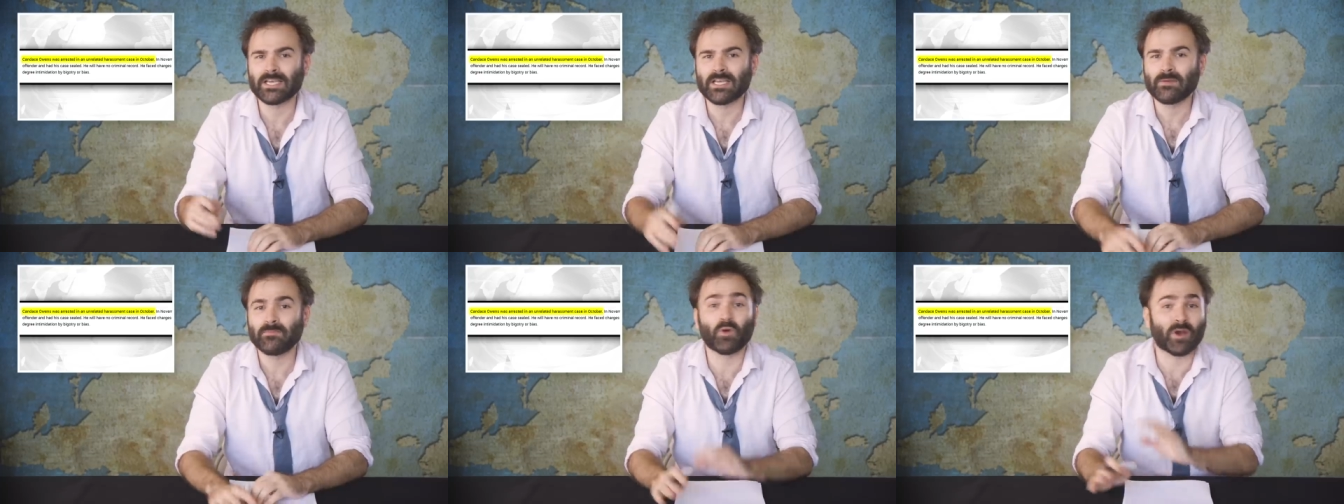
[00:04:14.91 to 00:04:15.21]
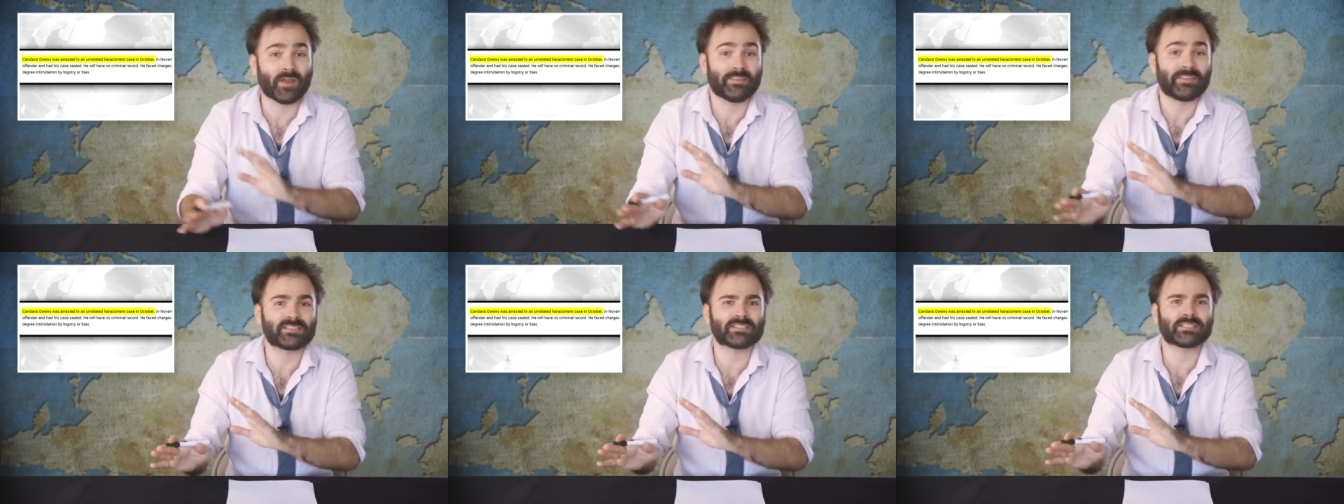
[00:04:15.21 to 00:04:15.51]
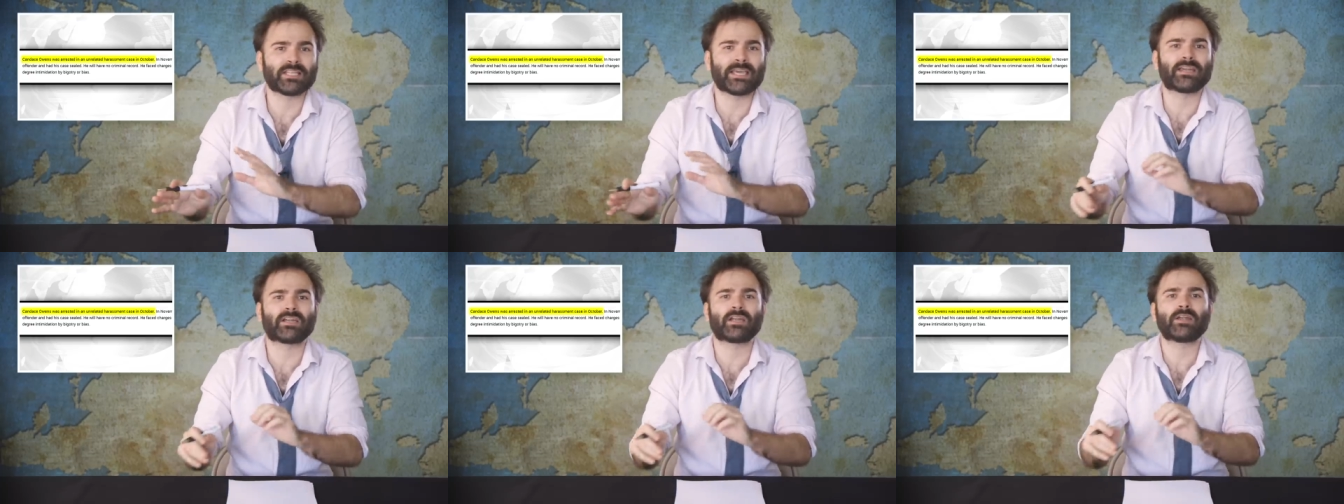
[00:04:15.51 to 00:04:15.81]
More on this
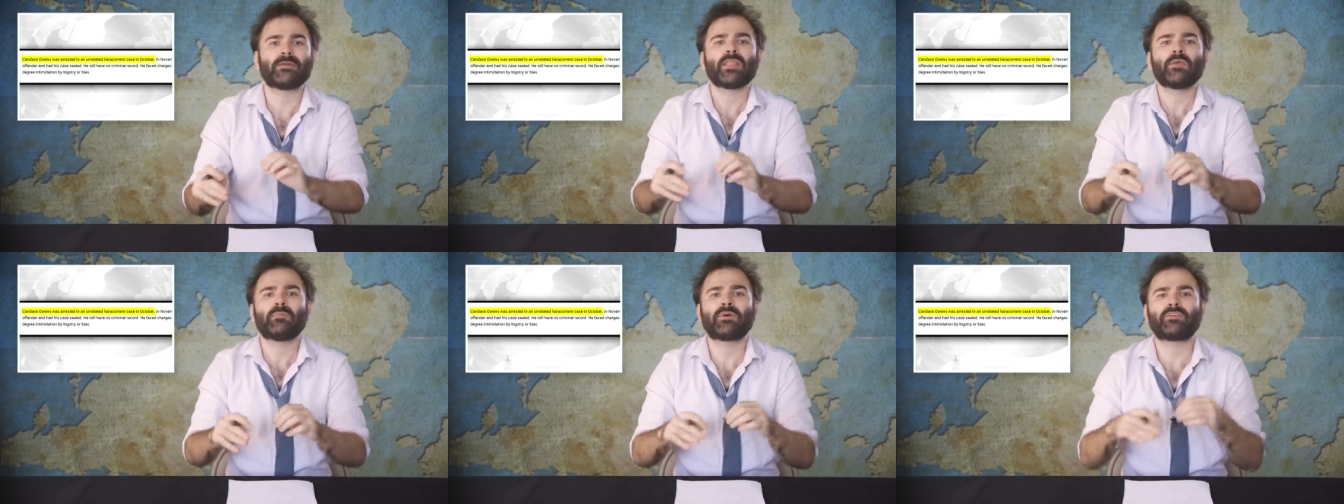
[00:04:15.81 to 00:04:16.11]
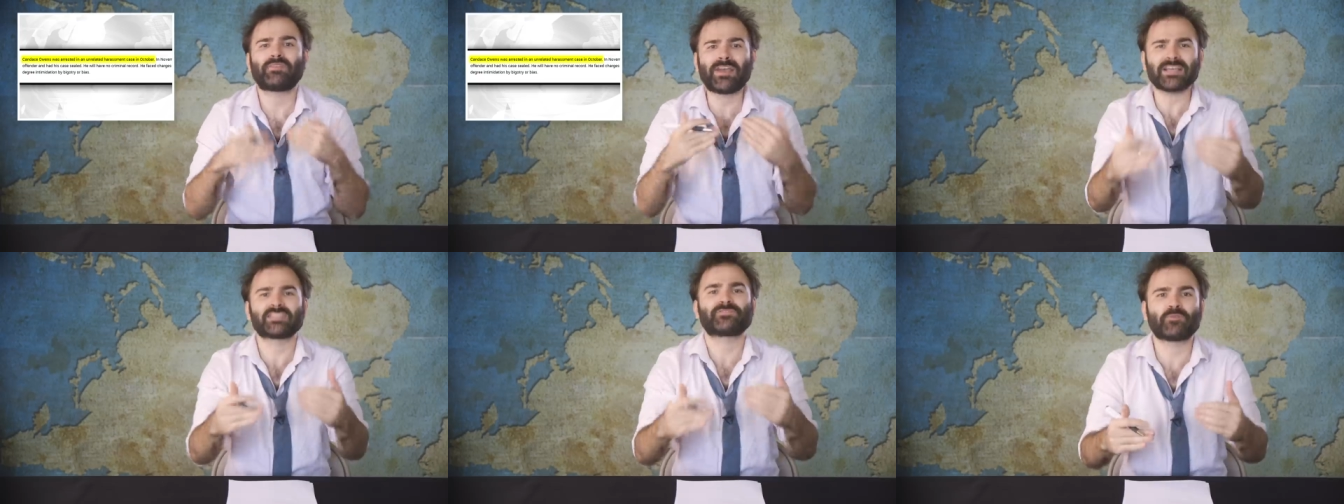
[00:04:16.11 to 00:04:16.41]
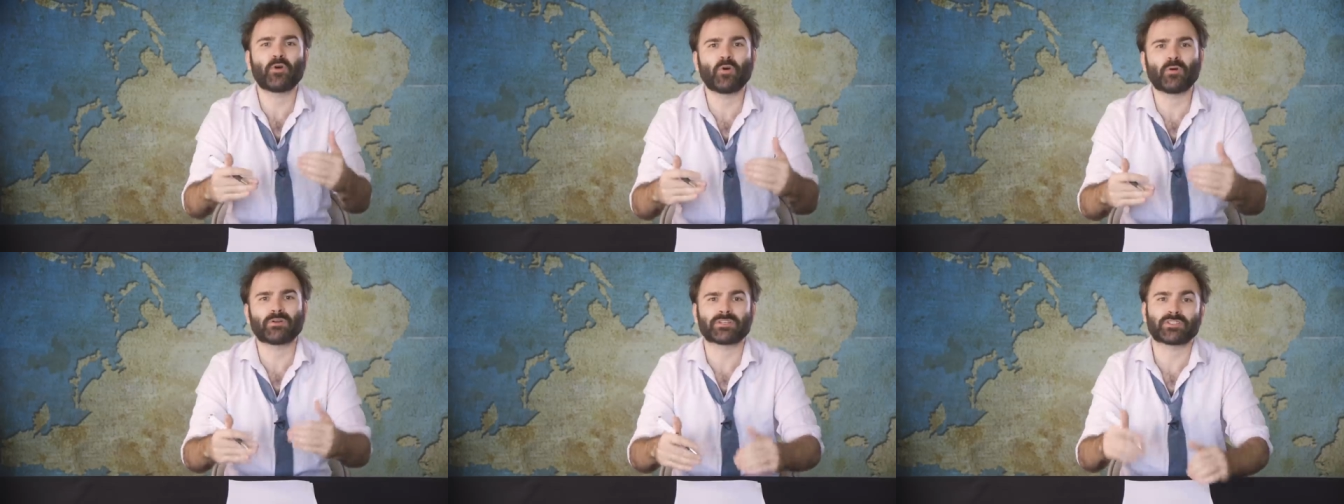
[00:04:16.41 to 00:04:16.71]
later, but fast
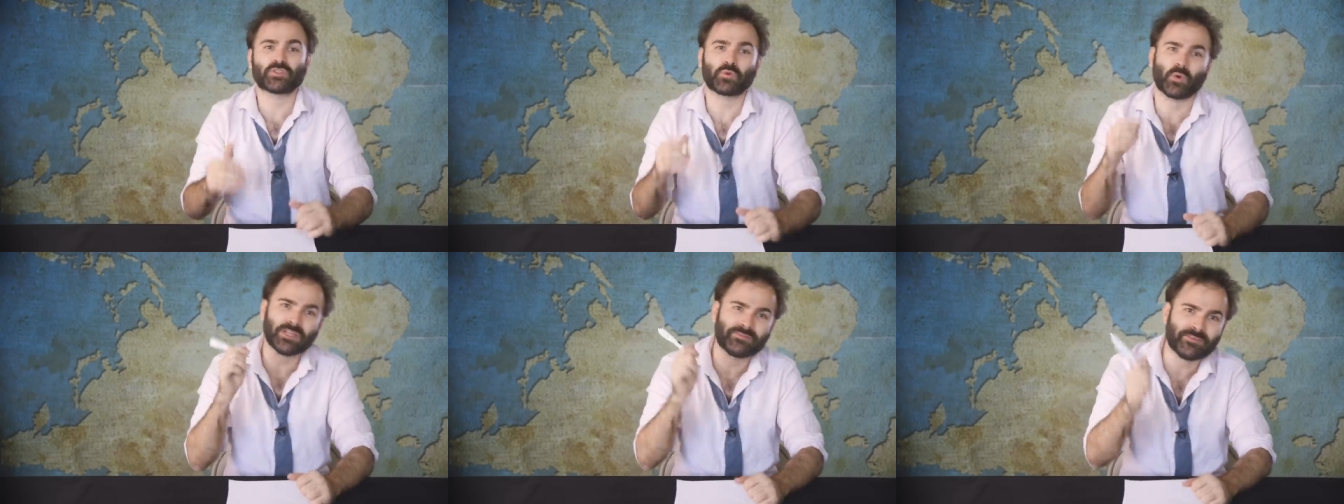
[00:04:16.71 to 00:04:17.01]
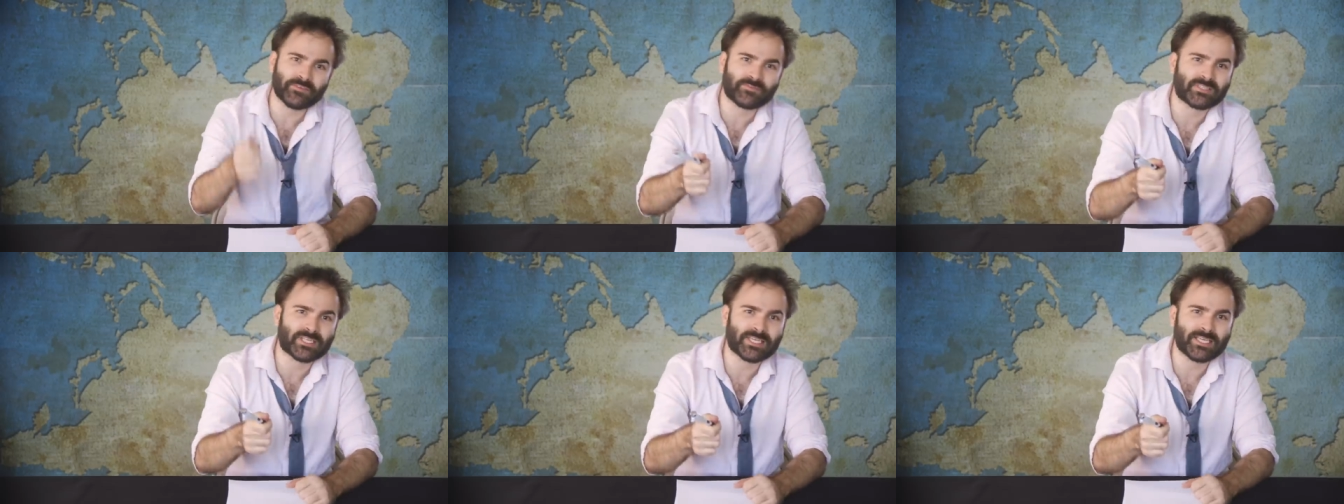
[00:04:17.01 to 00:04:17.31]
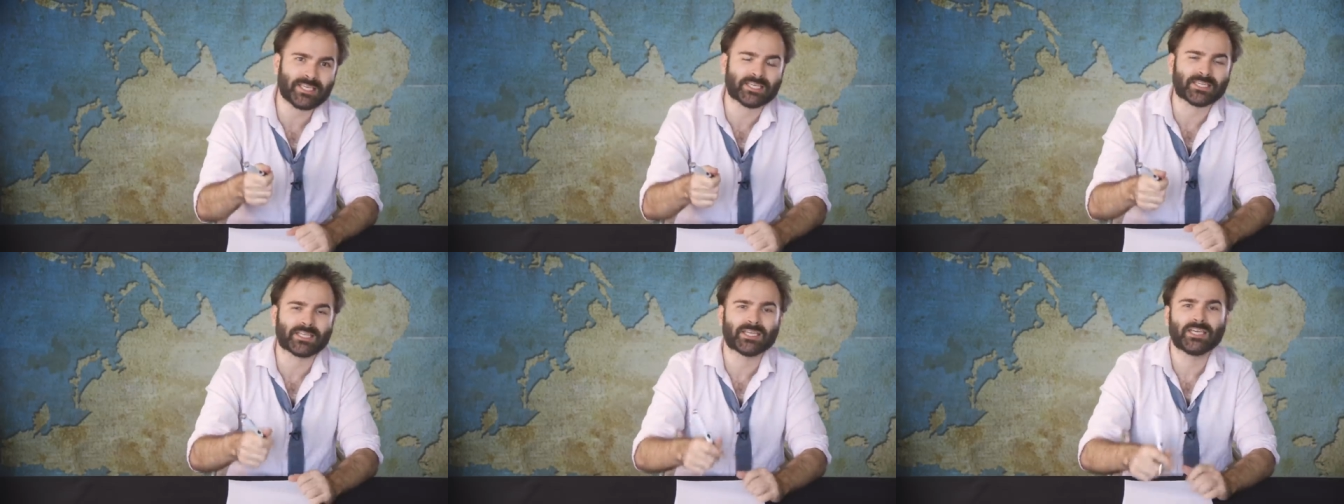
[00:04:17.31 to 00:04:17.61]
forward to twenty
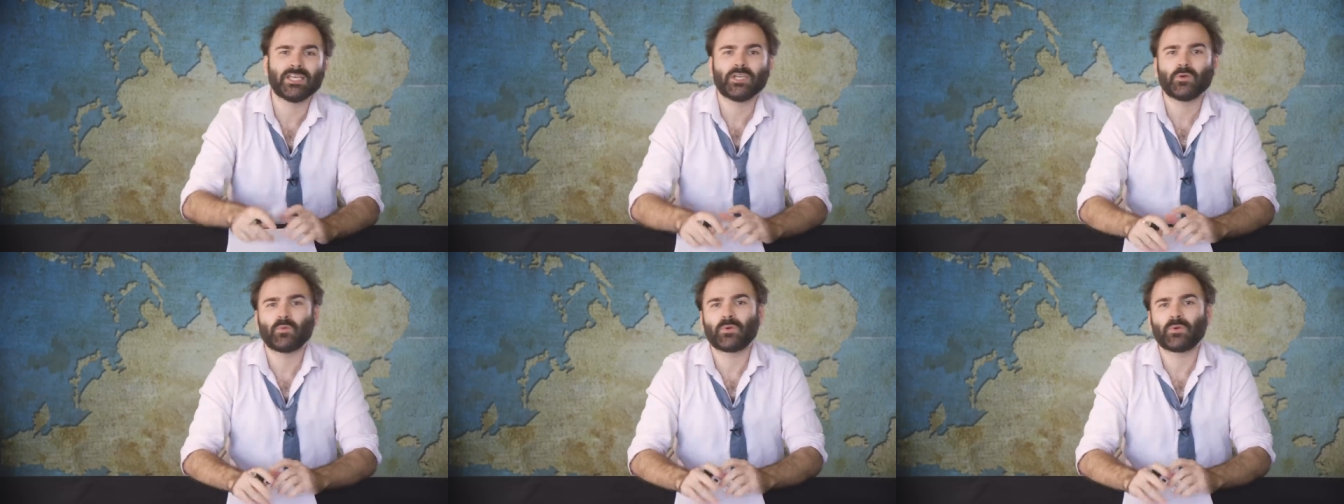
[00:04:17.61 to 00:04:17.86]
fifteen,